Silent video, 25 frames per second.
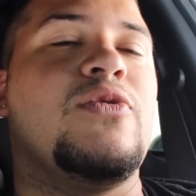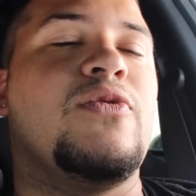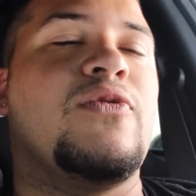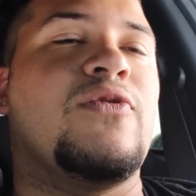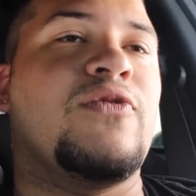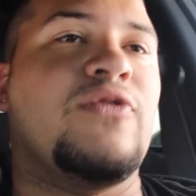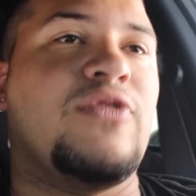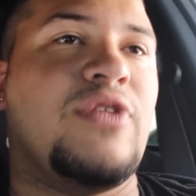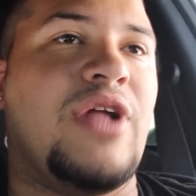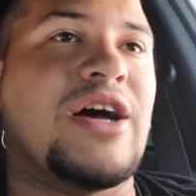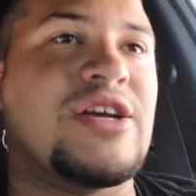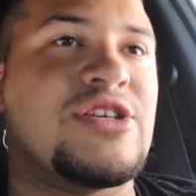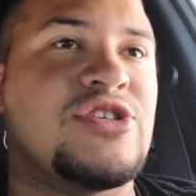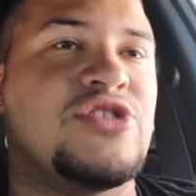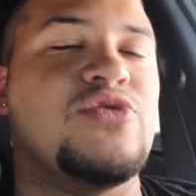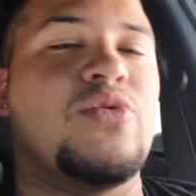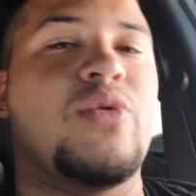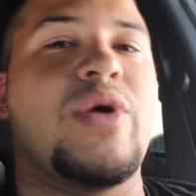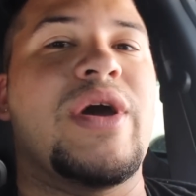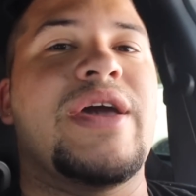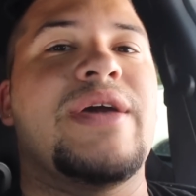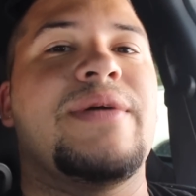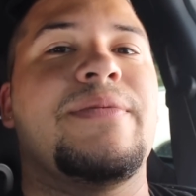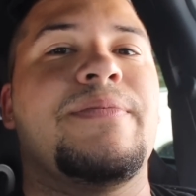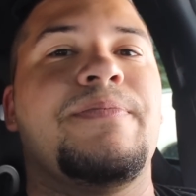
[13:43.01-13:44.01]

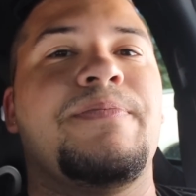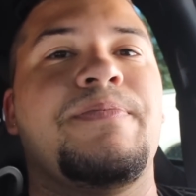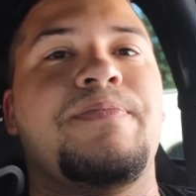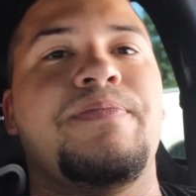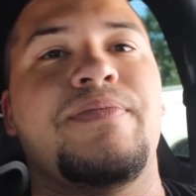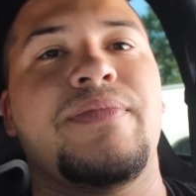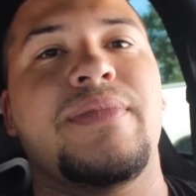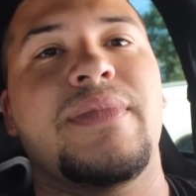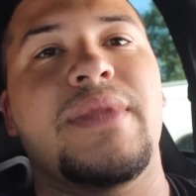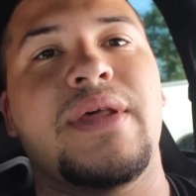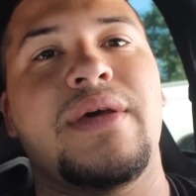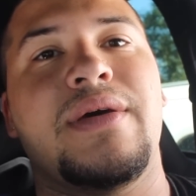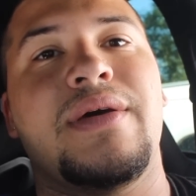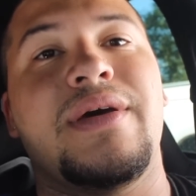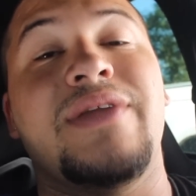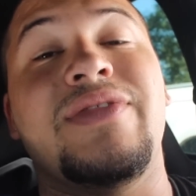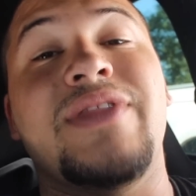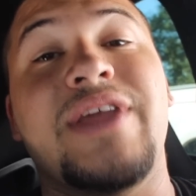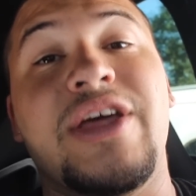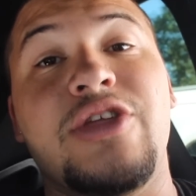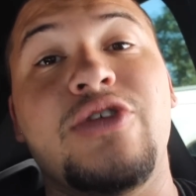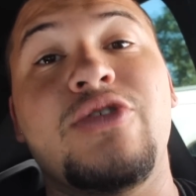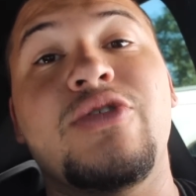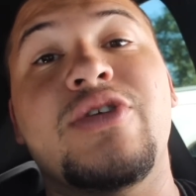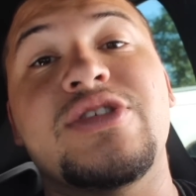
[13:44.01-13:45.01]
fluctuate, and
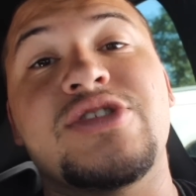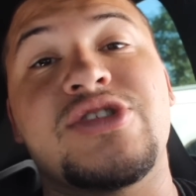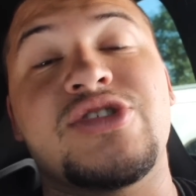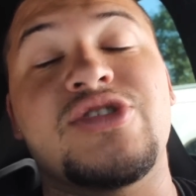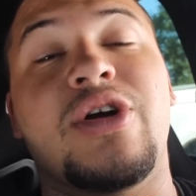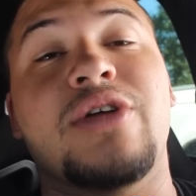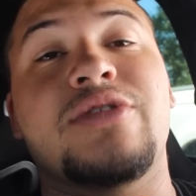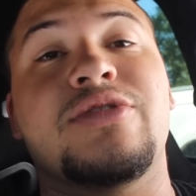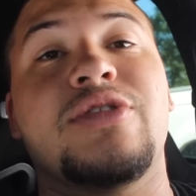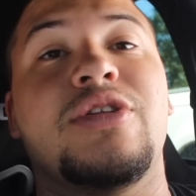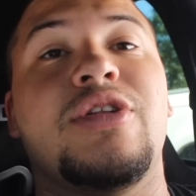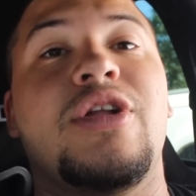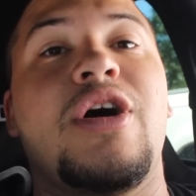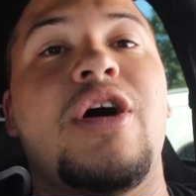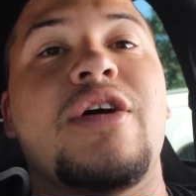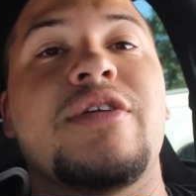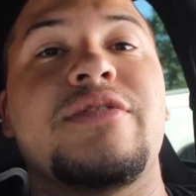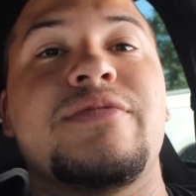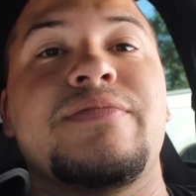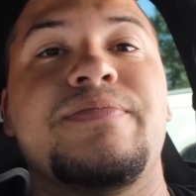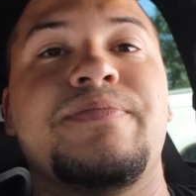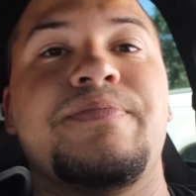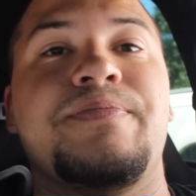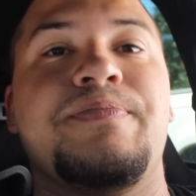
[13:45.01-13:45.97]
then you can start the log.